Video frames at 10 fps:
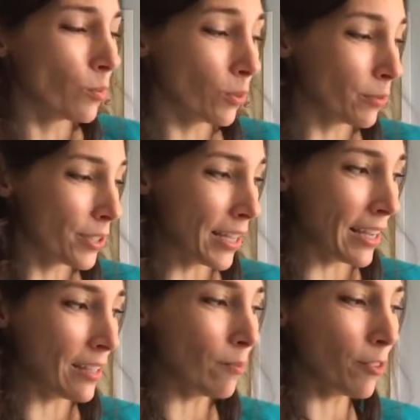will
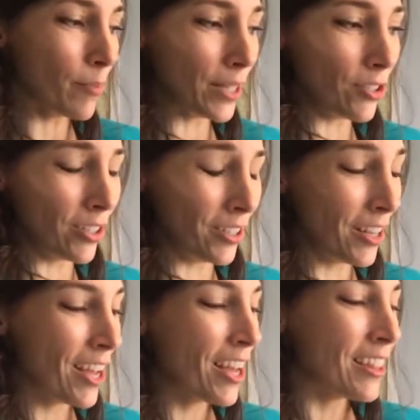retain information
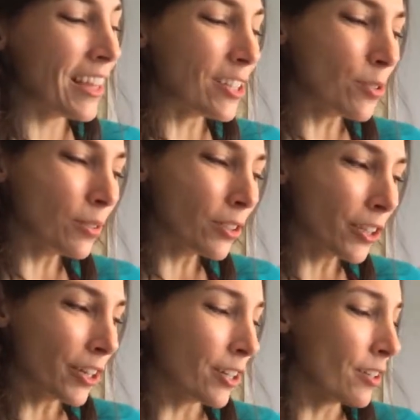that you
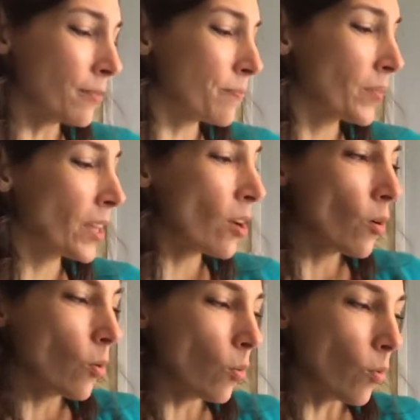learn
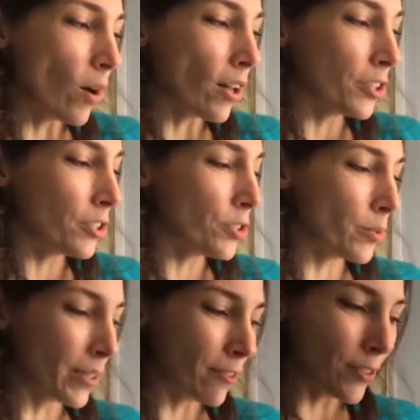while you're
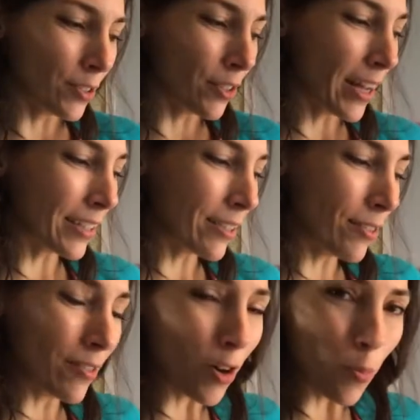doing the physical
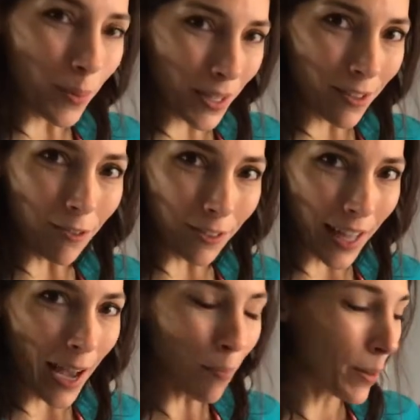activity of opening the
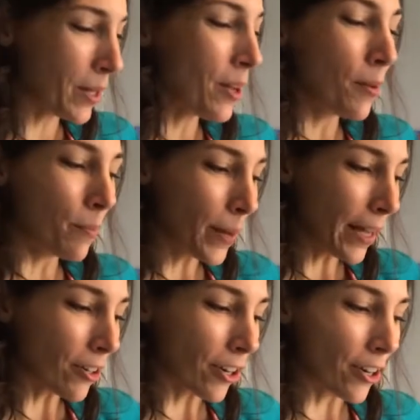flap
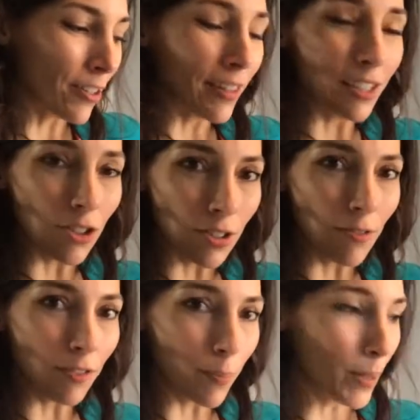better than just
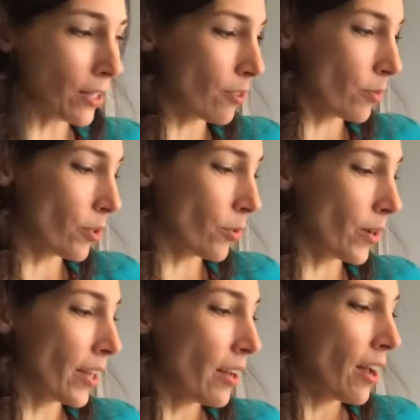flipping through
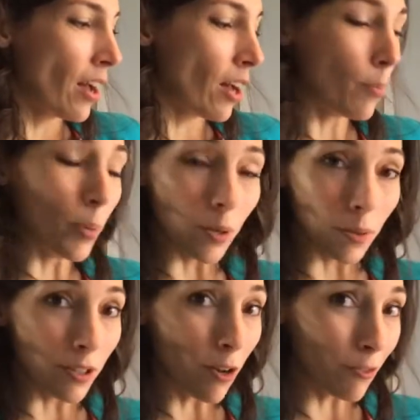a book
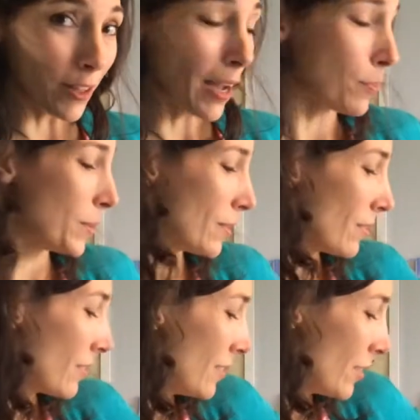with no flaps.
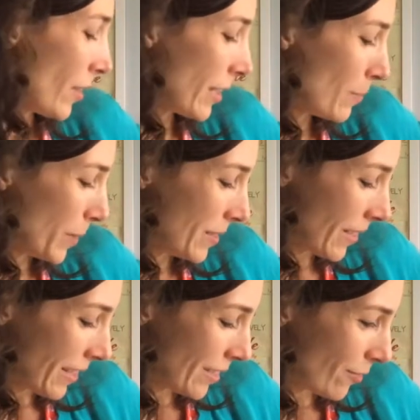So that's been
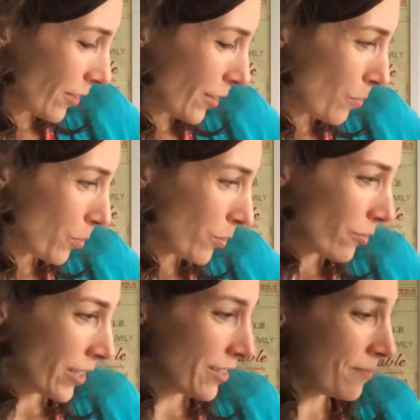scientifically
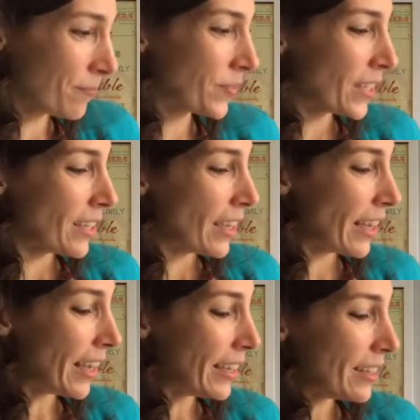proven.
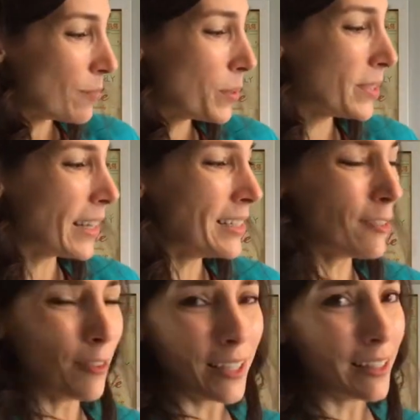And besides the
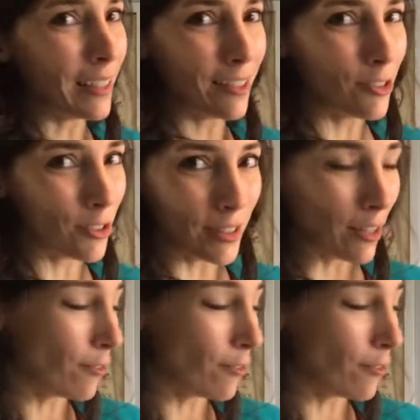fact that kids just think